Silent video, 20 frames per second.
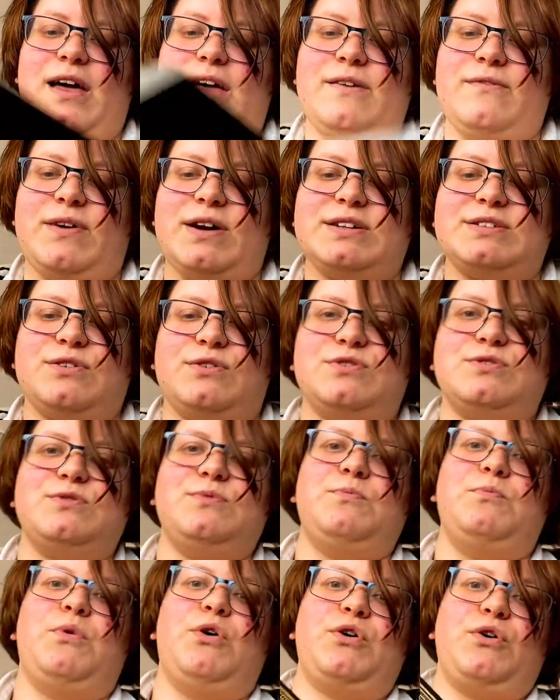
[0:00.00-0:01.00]
There's also
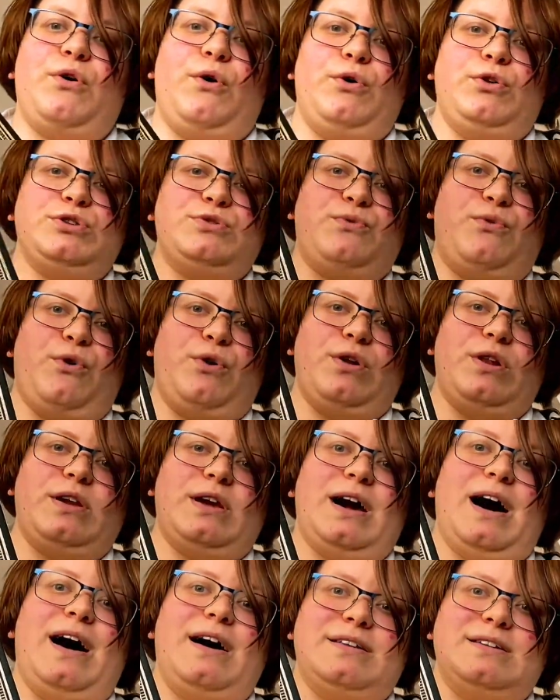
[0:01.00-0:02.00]
more gold foiling
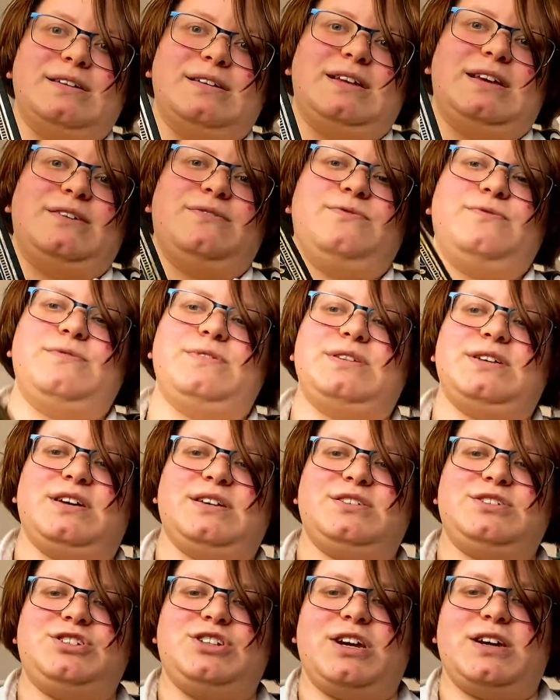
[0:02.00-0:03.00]
underneath the
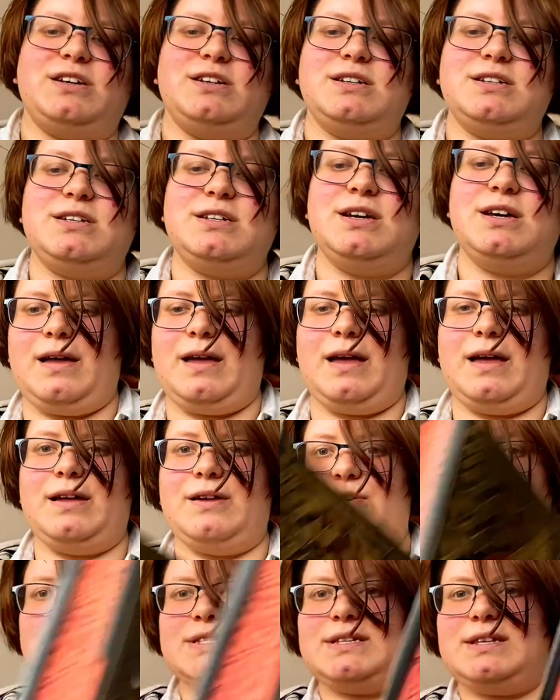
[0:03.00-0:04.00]
dust jacket, and
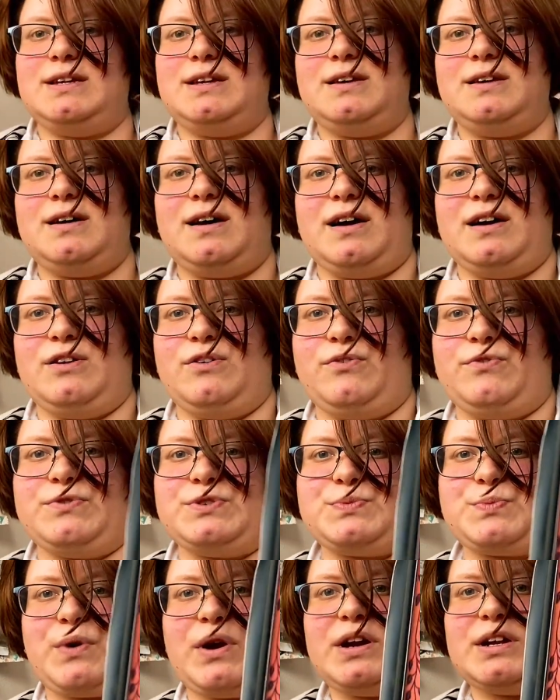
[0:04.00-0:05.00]
honestly I love the
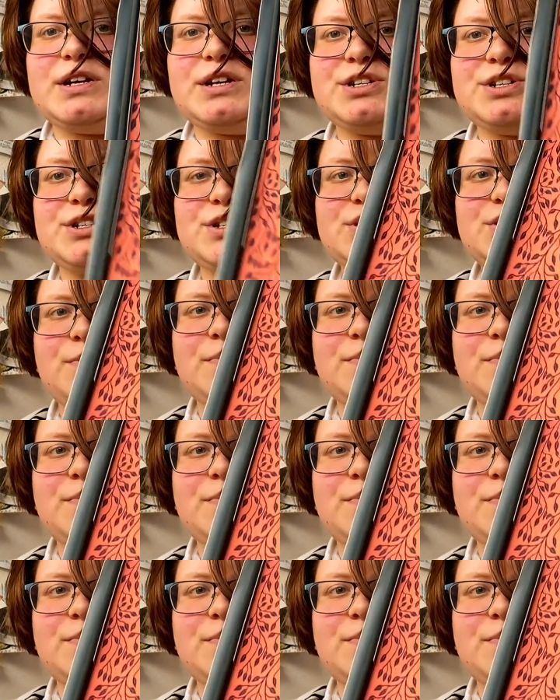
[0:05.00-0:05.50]
spray just so